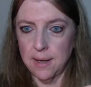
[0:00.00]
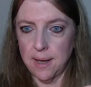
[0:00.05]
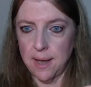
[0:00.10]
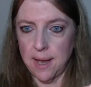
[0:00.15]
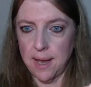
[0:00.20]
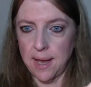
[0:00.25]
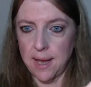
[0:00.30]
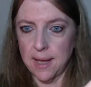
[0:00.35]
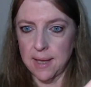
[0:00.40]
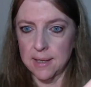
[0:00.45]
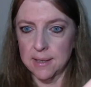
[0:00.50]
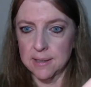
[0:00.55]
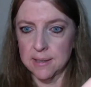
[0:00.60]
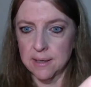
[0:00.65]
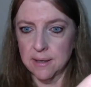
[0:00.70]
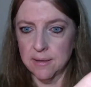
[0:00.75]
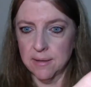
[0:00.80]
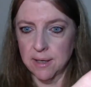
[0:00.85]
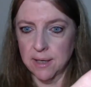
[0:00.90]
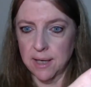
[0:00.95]
And
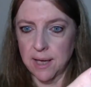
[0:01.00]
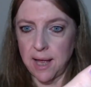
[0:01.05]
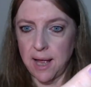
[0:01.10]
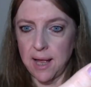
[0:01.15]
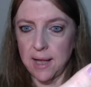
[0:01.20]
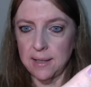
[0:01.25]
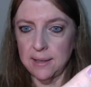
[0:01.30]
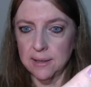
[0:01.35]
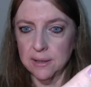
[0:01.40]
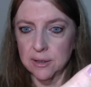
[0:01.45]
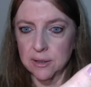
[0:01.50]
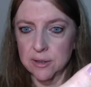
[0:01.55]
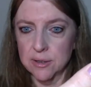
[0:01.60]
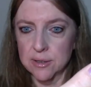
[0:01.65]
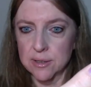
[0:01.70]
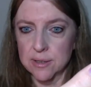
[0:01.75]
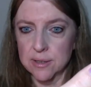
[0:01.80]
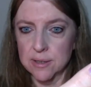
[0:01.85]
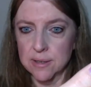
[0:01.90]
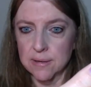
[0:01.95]
the
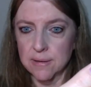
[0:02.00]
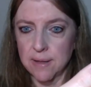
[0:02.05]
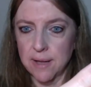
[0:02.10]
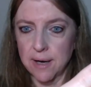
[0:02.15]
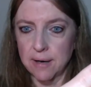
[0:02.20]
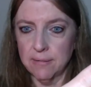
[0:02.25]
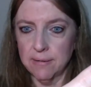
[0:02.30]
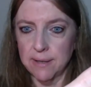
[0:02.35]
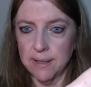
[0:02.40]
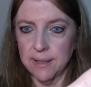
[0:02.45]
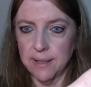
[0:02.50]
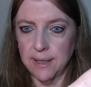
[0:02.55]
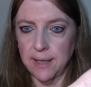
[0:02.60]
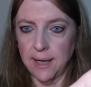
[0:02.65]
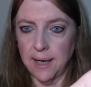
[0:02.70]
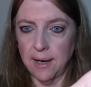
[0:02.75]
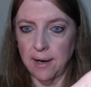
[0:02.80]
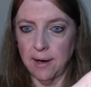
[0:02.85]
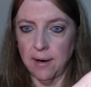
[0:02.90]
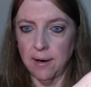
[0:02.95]
colors that are in
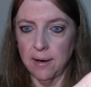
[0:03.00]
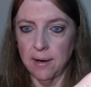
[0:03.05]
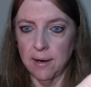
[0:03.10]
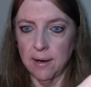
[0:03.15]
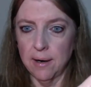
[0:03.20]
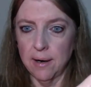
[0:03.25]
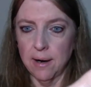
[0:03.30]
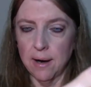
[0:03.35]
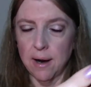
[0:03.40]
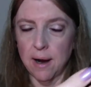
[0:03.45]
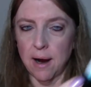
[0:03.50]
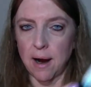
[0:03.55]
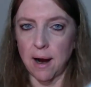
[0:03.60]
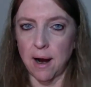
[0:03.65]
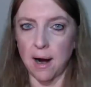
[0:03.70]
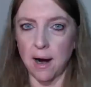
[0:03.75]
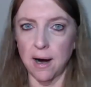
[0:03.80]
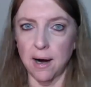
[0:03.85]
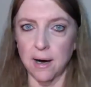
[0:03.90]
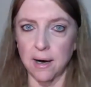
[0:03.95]
there
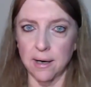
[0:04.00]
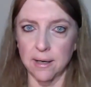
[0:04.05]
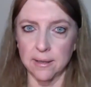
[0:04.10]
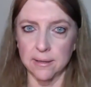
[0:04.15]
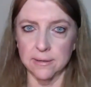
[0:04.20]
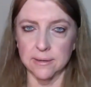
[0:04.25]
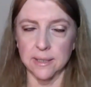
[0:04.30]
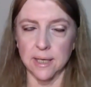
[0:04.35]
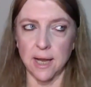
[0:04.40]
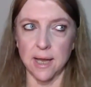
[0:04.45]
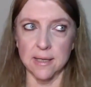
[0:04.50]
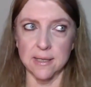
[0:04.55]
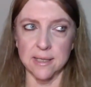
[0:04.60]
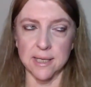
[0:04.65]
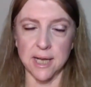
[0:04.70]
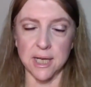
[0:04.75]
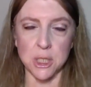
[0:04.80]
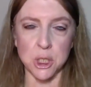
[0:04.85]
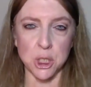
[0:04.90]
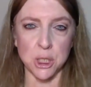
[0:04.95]
are
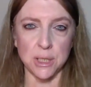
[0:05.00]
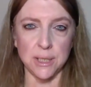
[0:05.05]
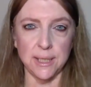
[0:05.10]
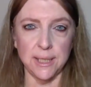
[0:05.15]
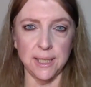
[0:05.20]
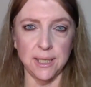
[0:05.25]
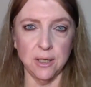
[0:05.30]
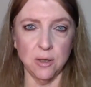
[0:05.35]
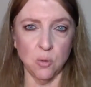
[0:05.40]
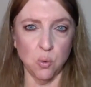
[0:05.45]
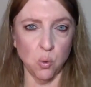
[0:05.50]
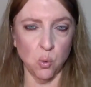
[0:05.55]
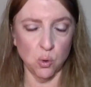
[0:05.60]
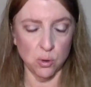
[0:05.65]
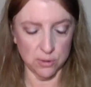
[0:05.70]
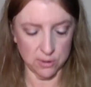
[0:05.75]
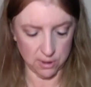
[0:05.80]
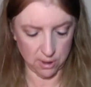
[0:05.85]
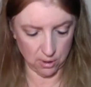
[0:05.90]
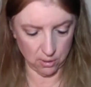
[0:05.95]
essentially
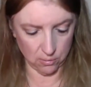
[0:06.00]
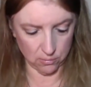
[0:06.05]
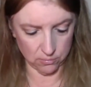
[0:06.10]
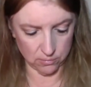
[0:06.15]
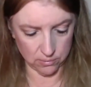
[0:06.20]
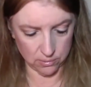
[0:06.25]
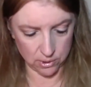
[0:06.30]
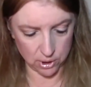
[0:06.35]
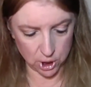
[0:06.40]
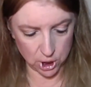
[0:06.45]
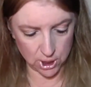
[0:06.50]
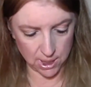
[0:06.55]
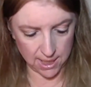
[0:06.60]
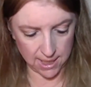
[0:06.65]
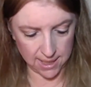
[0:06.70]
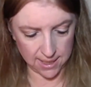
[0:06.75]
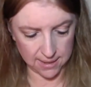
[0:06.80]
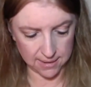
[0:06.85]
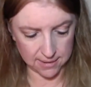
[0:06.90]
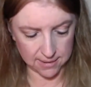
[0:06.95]
cool tone
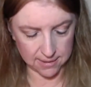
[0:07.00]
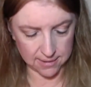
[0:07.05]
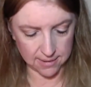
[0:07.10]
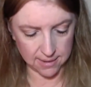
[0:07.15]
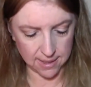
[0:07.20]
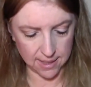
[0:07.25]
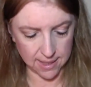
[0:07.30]
shades.